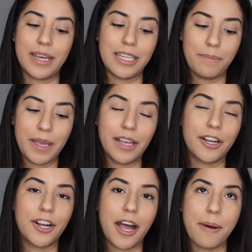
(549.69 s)
so I did pick
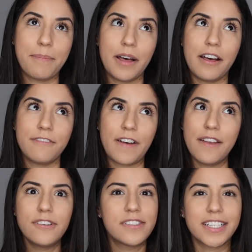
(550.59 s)
her up
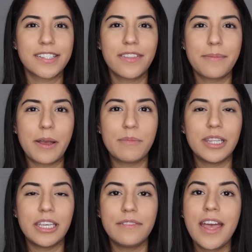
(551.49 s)
5 or 6 of them, I
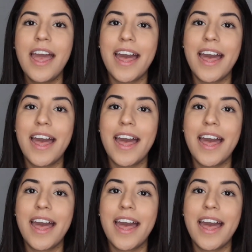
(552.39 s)
believe,